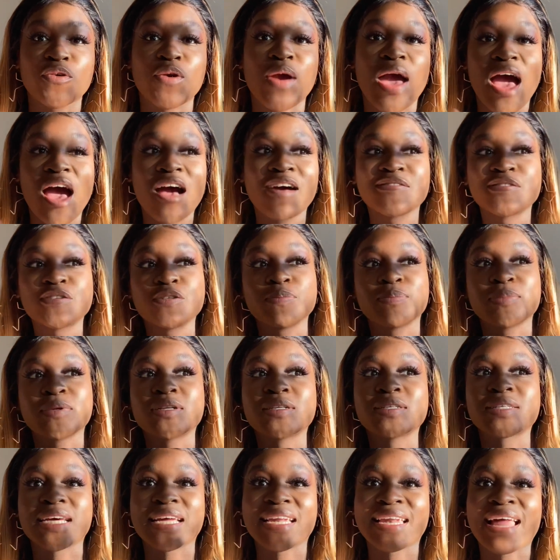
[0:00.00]
You have to
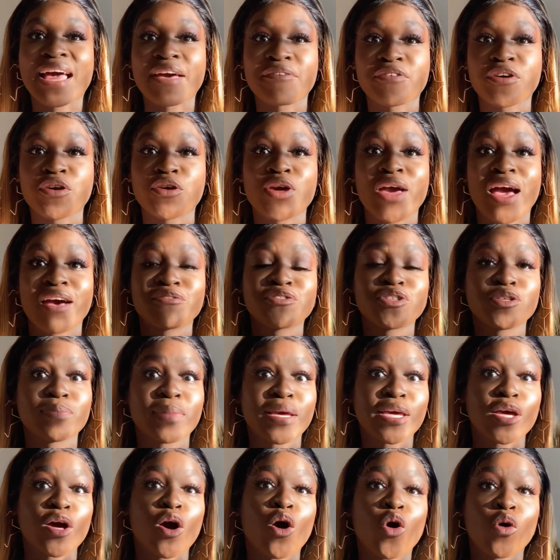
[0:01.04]
build a life here. You have to
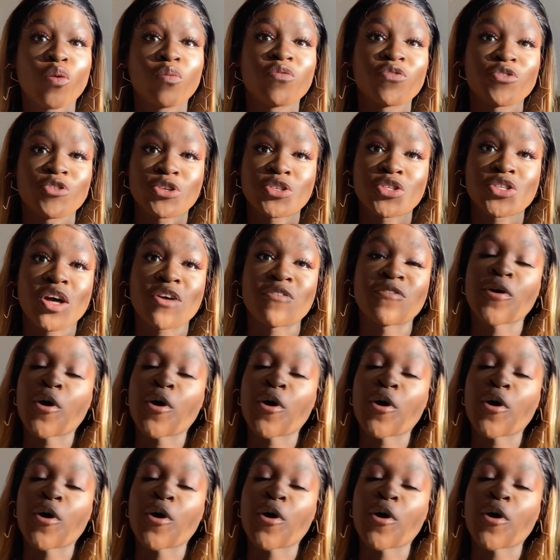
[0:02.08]
make a home for yourself.